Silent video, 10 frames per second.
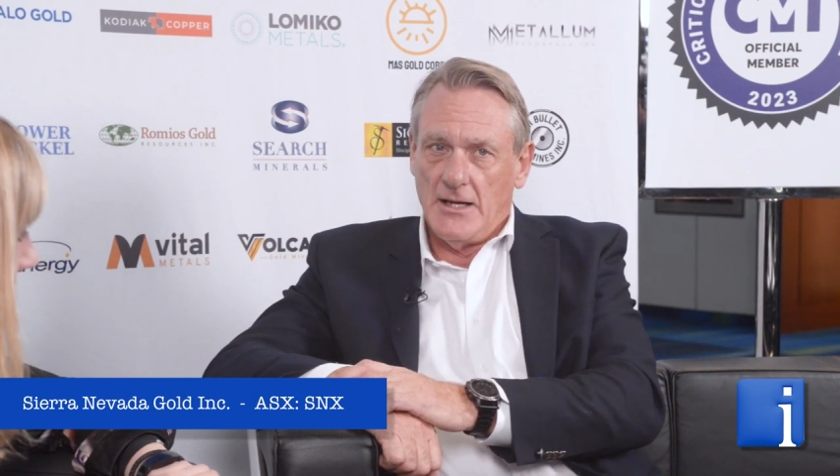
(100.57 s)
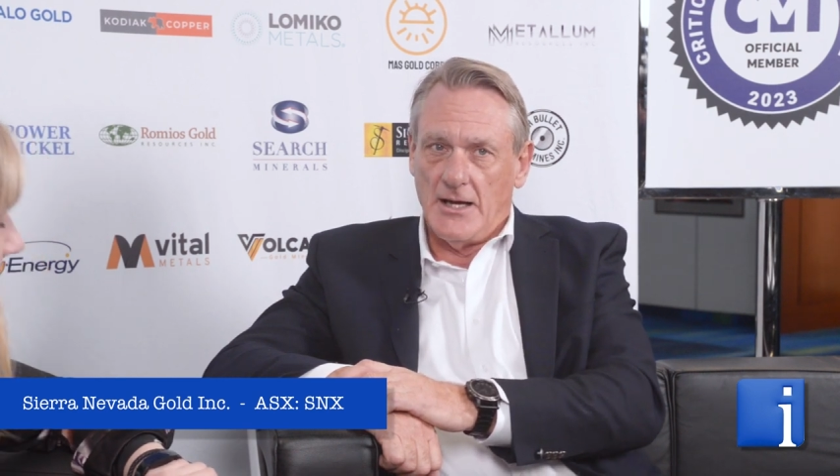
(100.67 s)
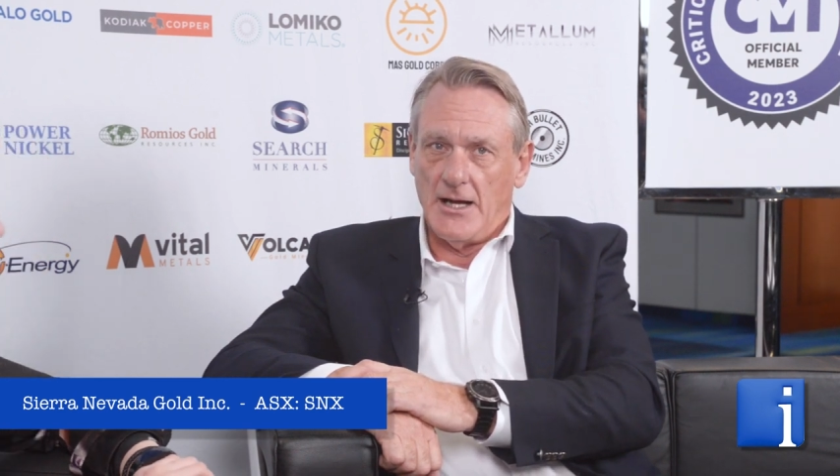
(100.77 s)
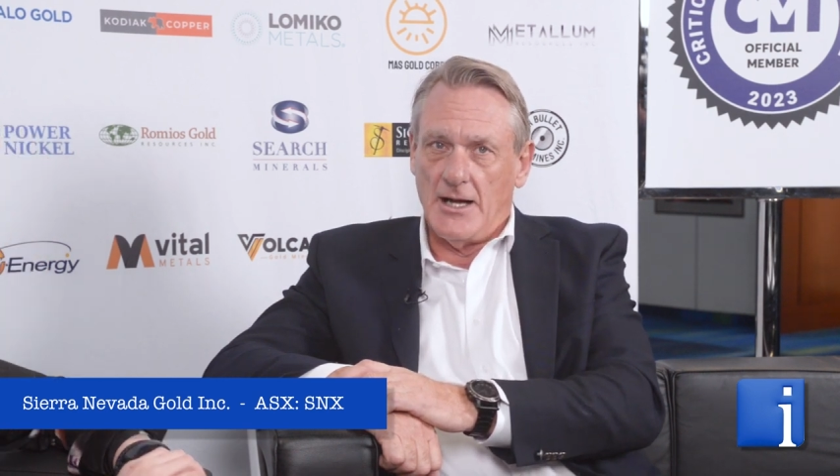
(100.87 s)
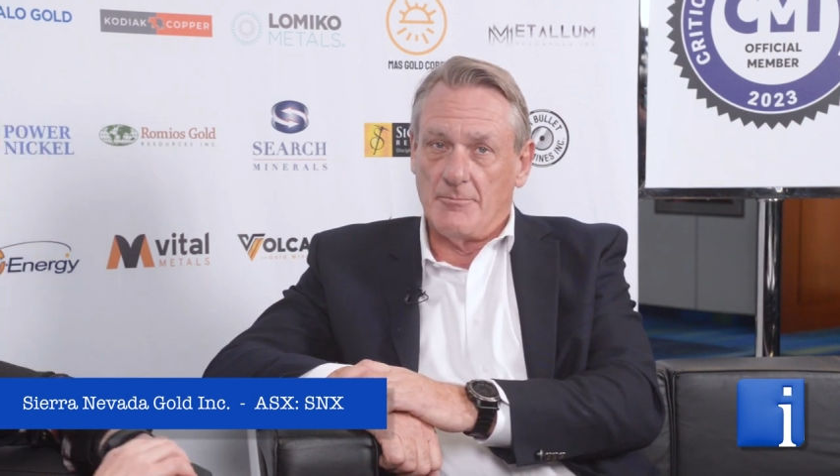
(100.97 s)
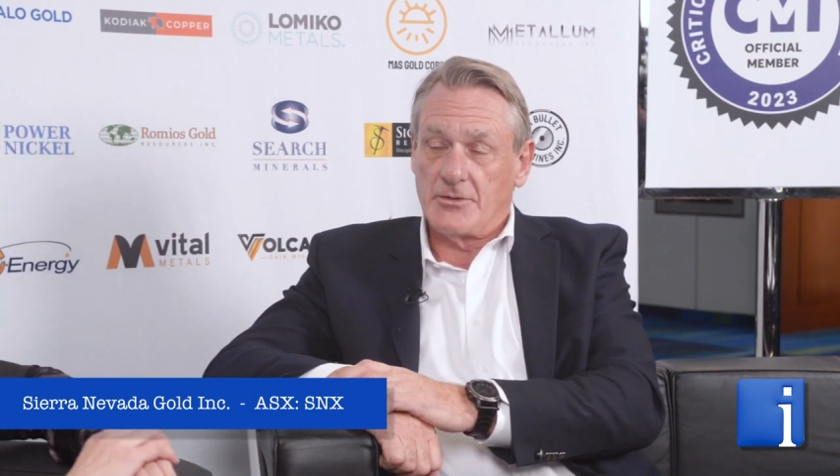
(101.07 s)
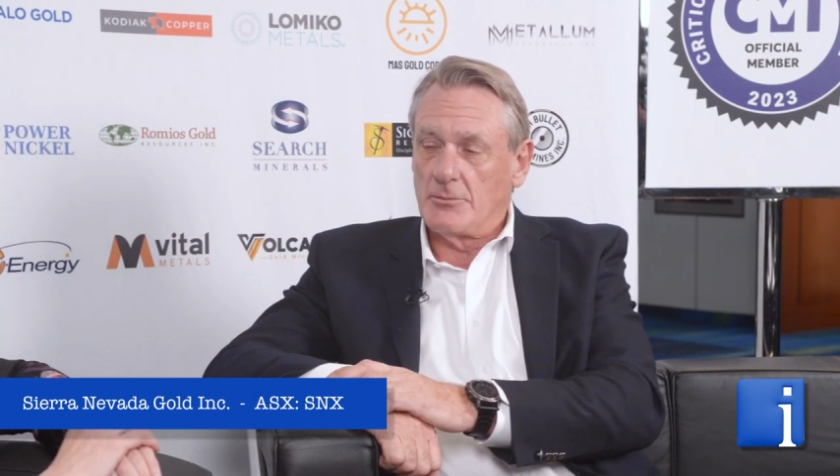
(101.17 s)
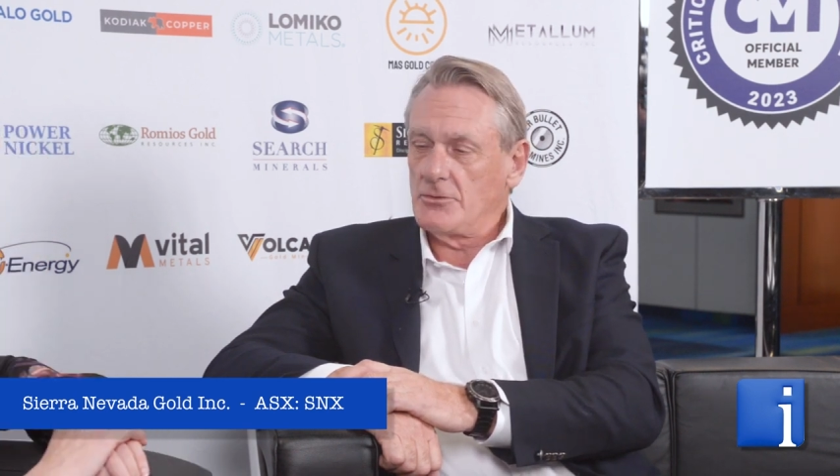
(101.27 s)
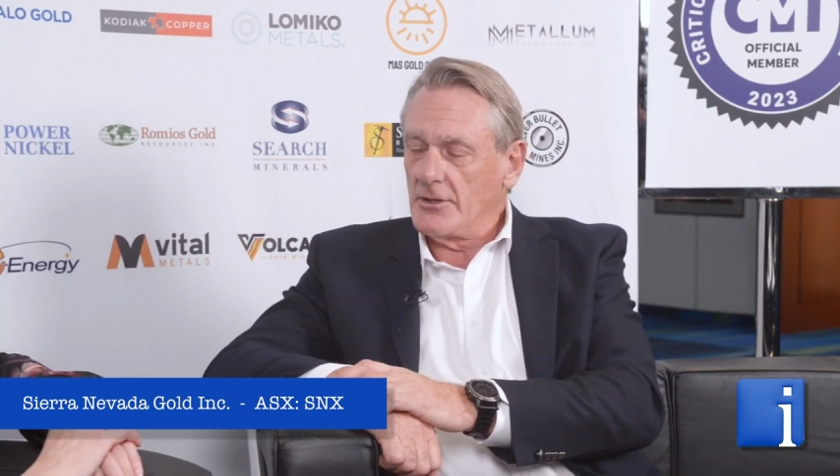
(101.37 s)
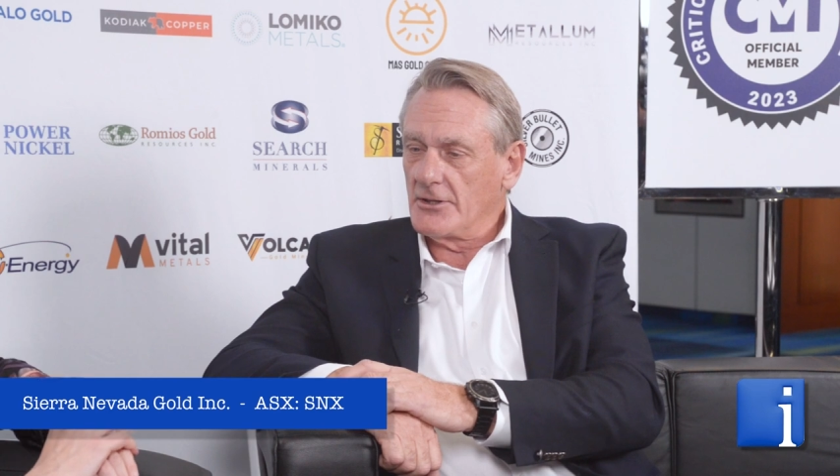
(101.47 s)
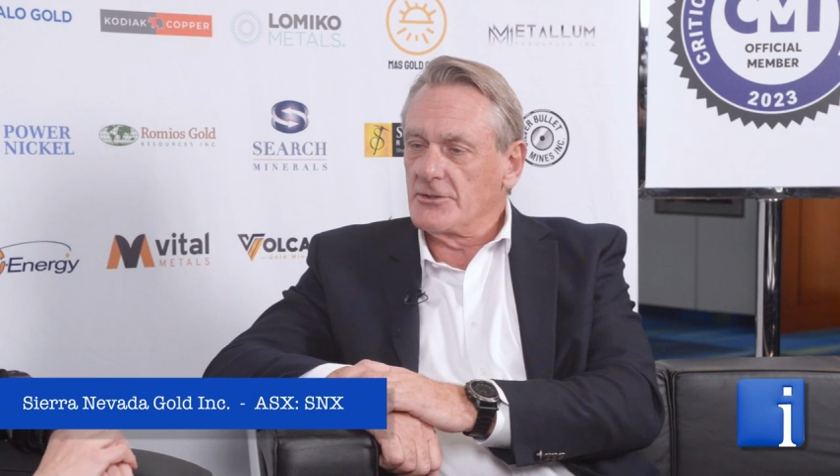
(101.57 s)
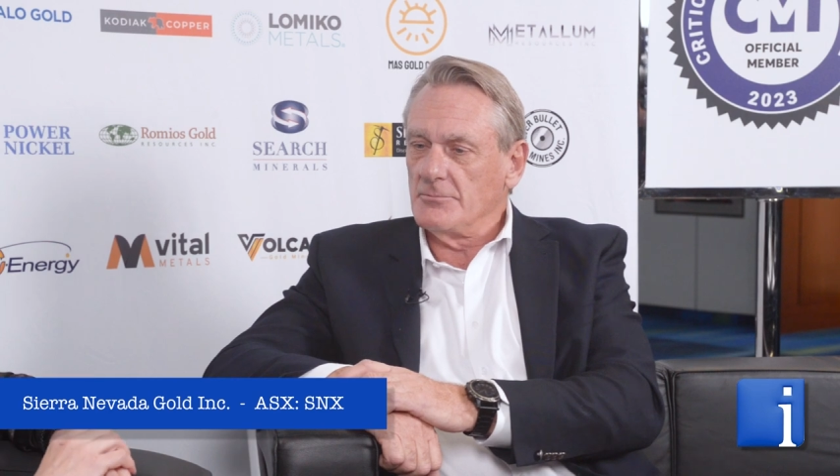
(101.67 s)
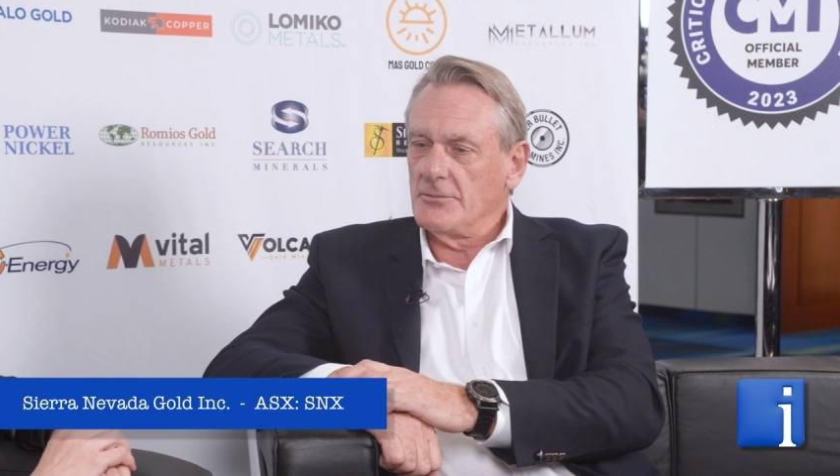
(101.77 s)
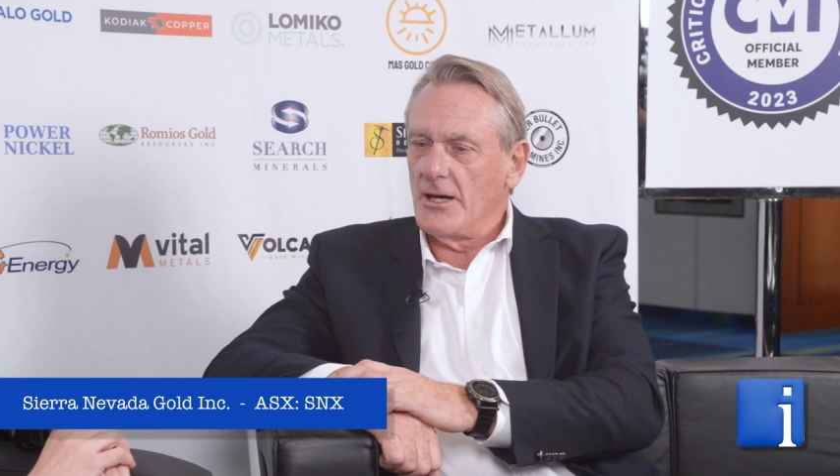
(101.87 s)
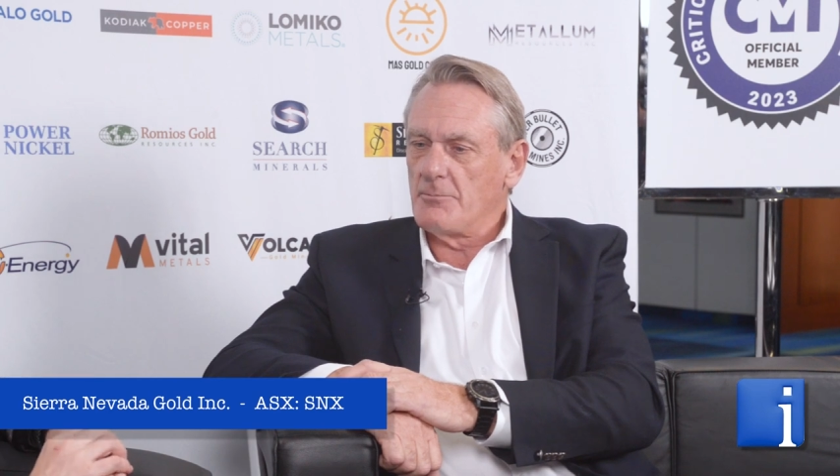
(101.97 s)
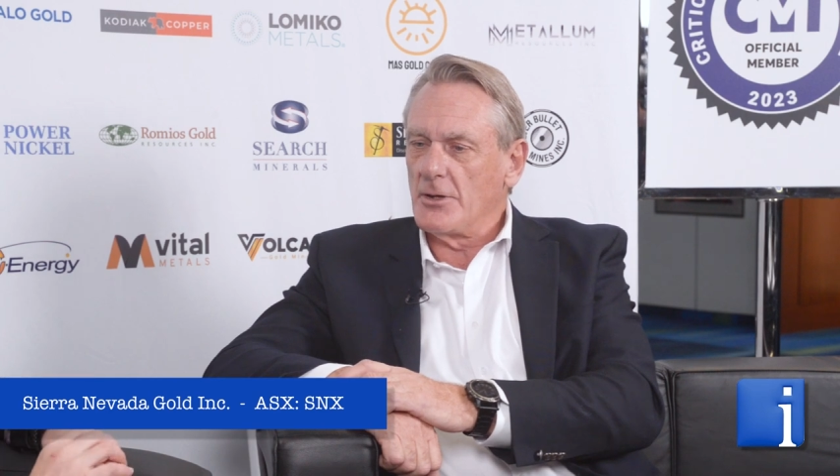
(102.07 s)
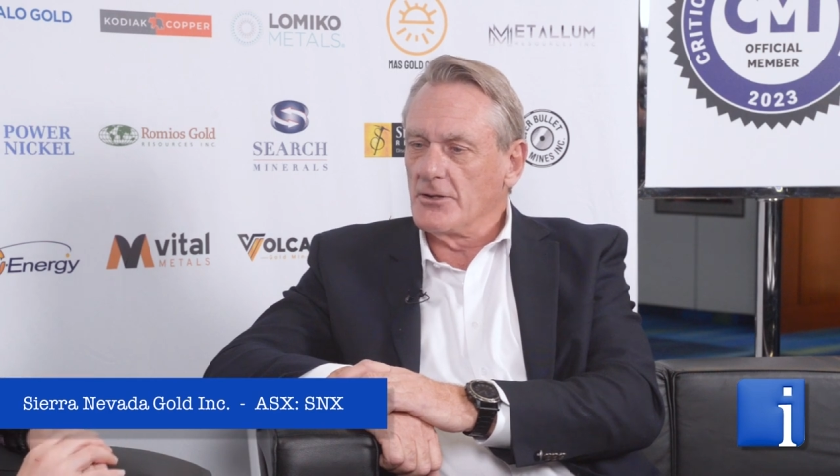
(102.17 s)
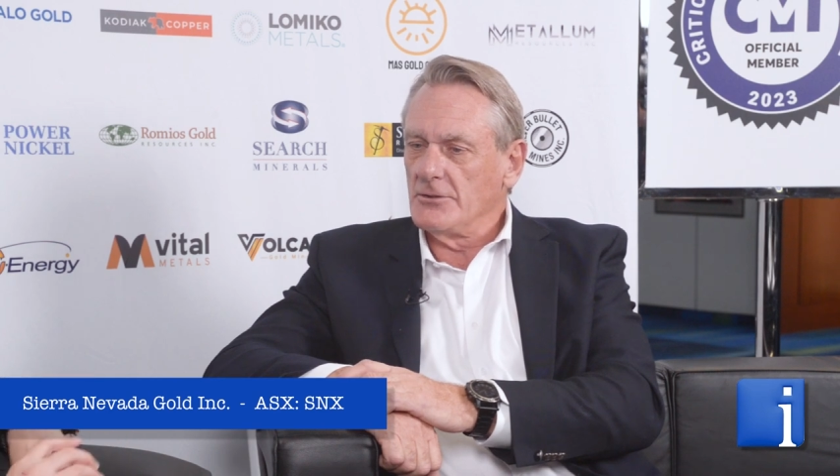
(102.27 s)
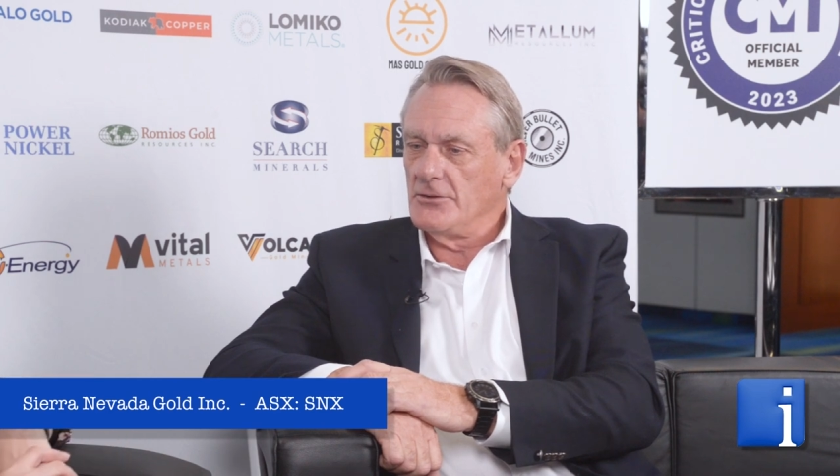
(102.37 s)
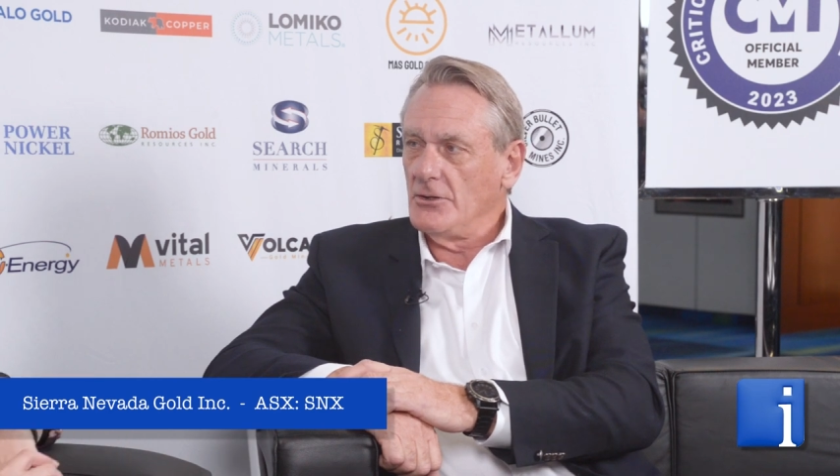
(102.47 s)
Um, so we should get some, you know, pretty
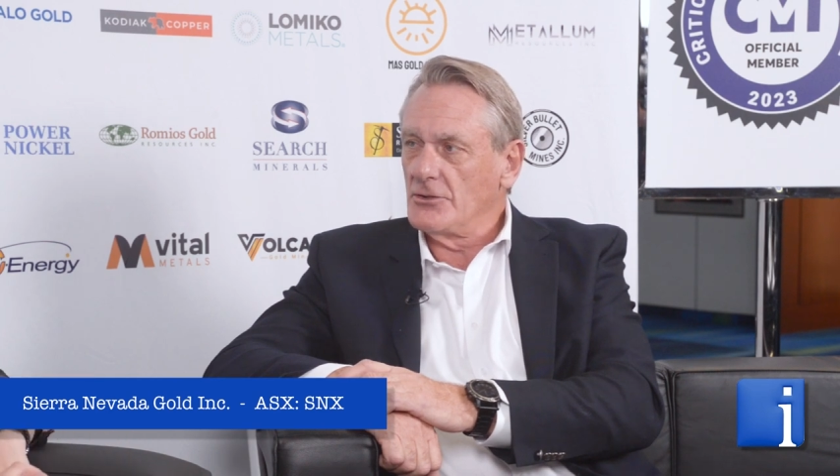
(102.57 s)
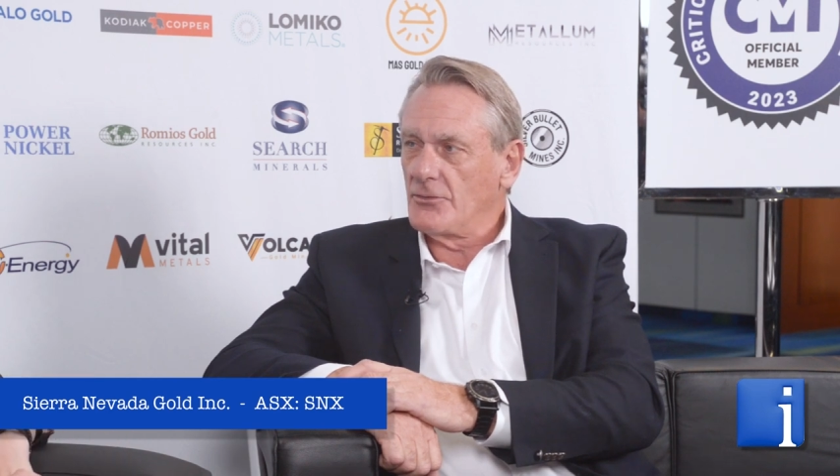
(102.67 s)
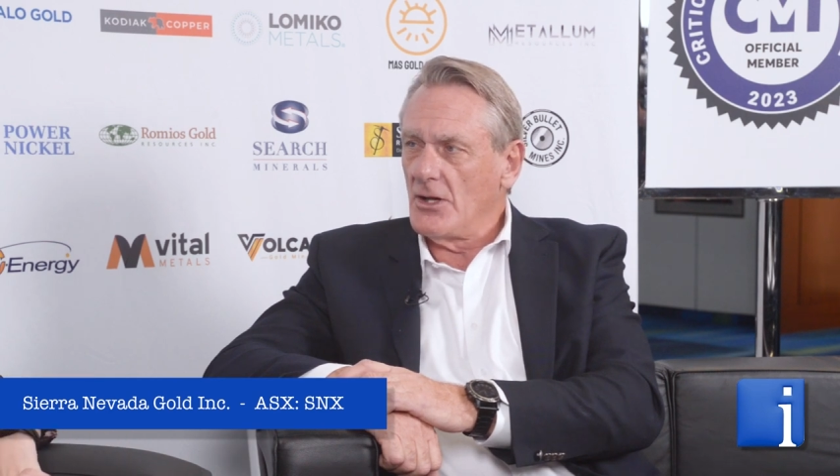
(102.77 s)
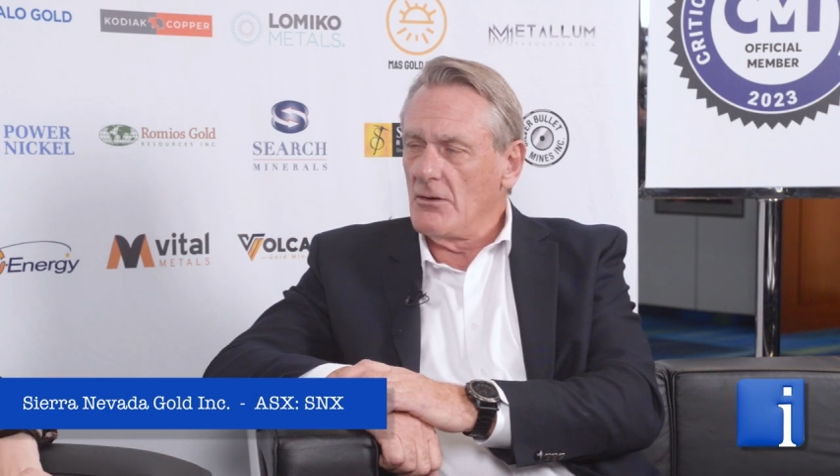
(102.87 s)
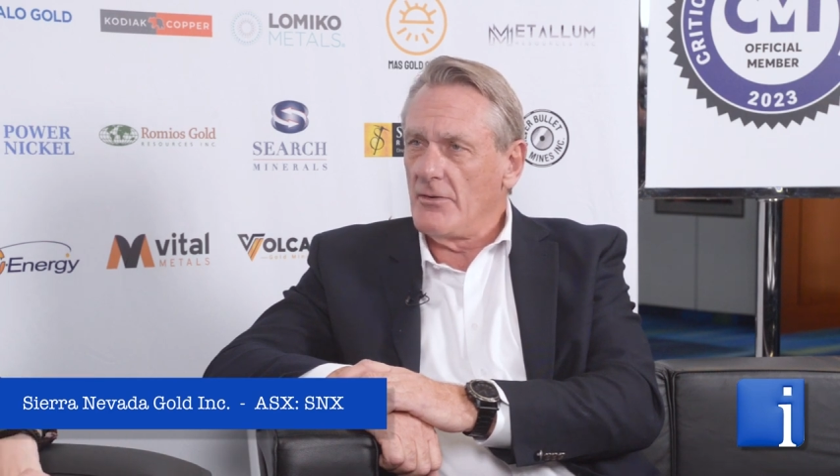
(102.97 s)
good news flow.